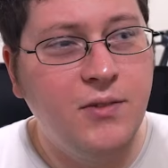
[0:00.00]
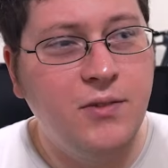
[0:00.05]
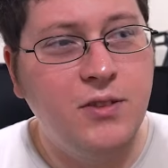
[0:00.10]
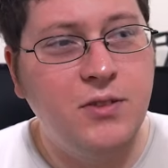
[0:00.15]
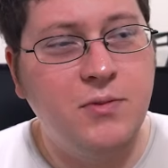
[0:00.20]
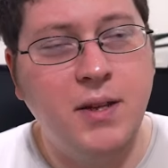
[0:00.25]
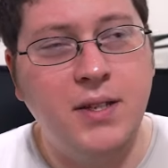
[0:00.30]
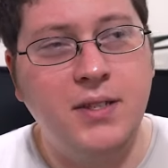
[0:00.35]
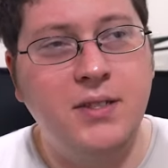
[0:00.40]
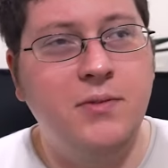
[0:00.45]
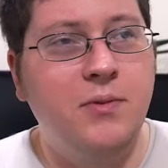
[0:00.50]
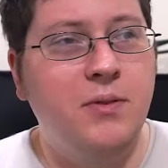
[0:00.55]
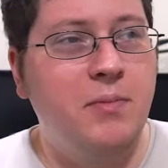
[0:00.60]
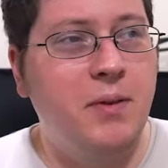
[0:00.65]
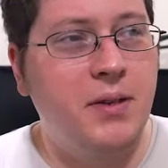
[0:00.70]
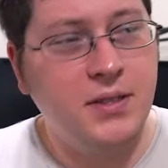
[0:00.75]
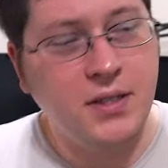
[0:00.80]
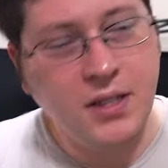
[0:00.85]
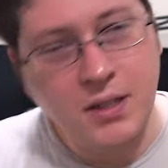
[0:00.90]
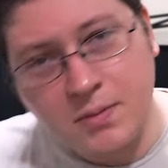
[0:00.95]
which messed with
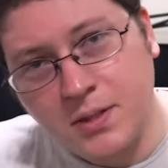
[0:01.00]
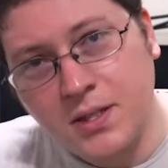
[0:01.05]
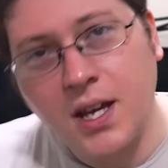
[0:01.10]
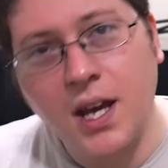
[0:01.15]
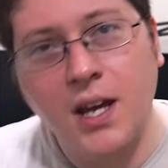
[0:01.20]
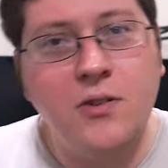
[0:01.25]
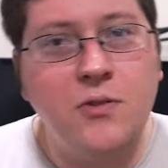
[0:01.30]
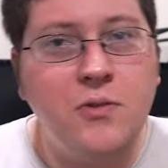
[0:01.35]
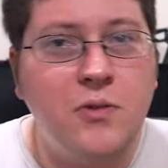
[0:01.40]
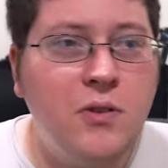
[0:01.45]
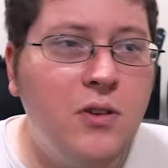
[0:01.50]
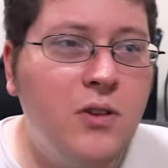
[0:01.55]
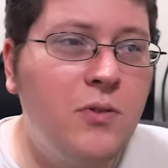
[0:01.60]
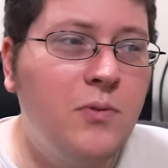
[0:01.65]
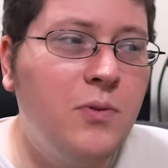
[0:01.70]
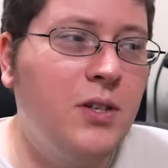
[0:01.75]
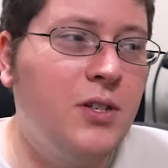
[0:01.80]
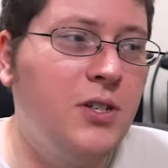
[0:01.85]
my sleep schedule,